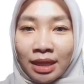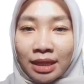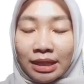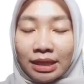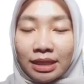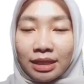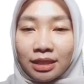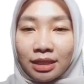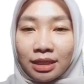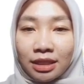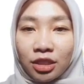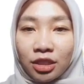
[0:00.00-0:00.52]

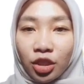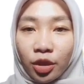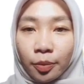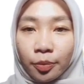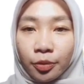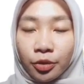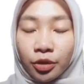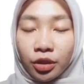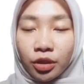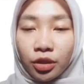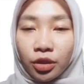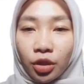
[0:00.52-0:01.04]
The
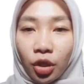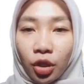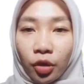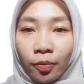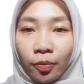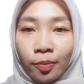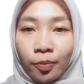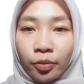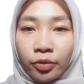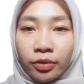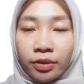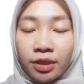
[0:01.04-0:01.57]
adoption of
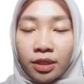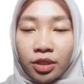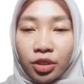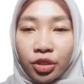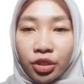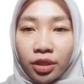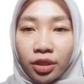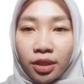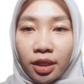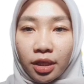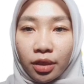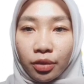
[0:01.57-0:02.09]

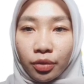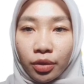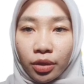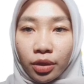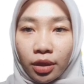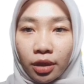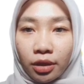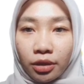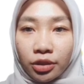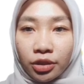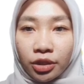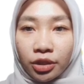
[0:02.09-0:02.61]
precision
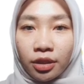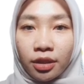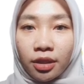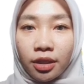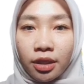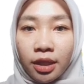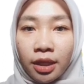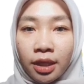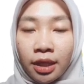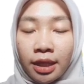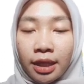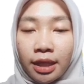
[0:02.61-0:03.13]
agriculture
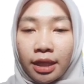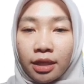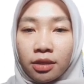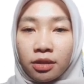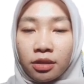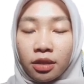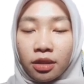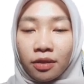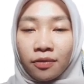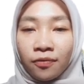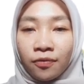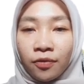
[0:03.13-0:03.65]

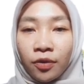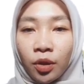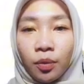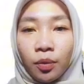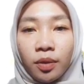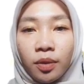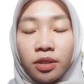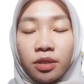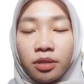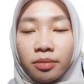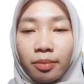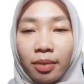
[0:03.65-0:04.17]
is
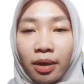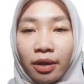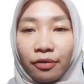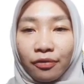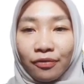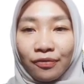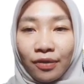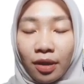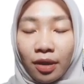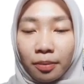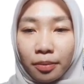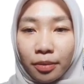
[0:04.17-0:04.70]
influenced by
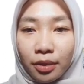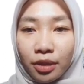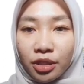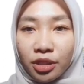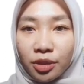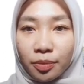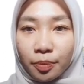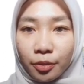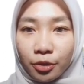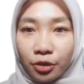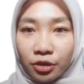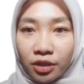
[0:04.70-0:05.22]

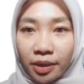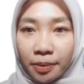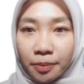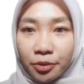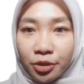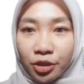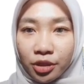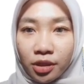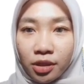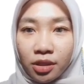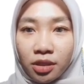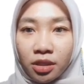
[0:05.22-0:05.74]
farmers'
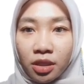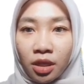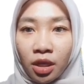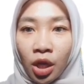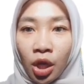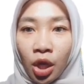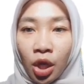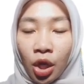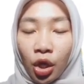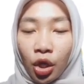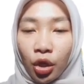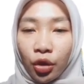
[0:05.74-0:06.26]
perceptions
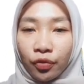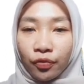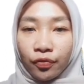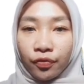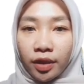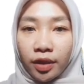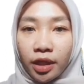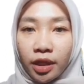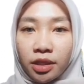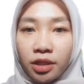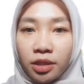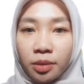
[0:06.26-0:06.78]
of
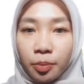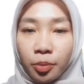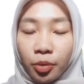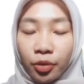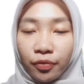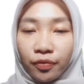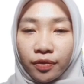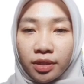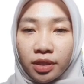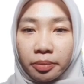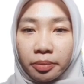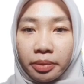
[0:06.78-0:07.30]
its
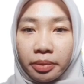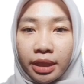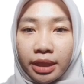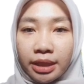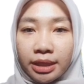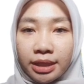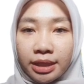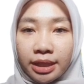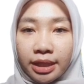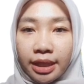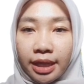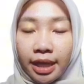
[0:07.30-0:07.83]

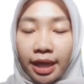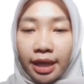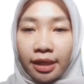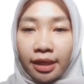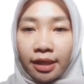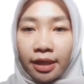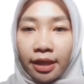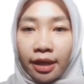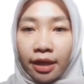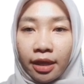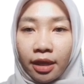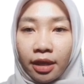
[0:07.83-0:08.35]
profitability
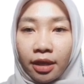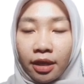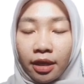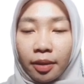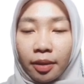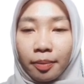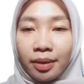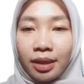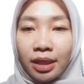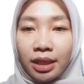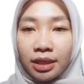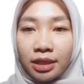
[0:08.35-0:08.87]
and their
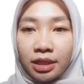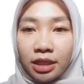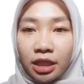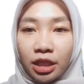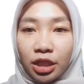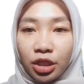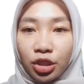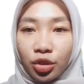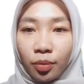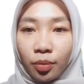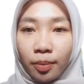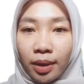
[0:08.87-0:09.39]

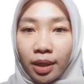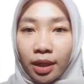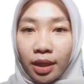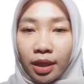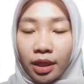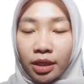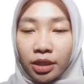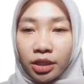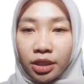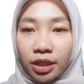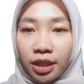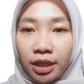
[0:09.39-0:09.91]
ability to
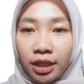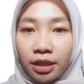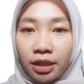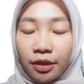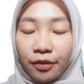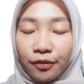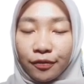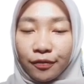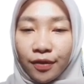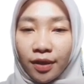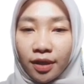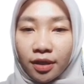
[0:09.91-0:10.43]
manage it
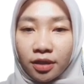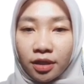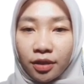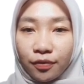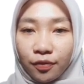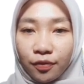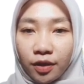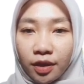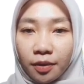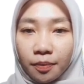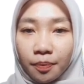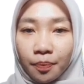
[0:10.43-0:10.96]

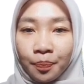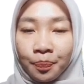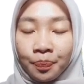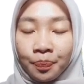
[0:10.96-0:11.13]
effectively.